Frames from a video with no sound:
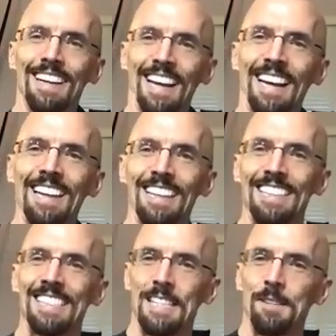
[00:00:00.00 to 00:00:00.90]
Okay,
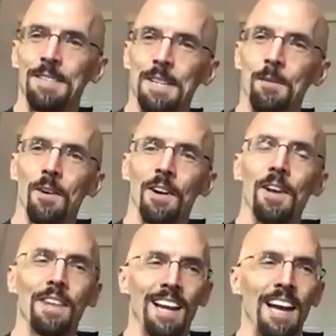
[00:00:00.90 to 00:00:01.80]
so somewhere
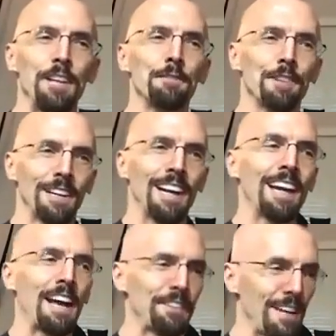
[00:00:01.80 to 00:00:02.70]
along the line, you figured
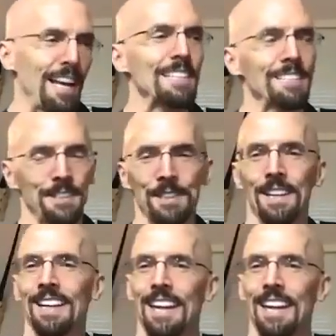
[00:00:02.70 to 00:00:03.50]
out how not to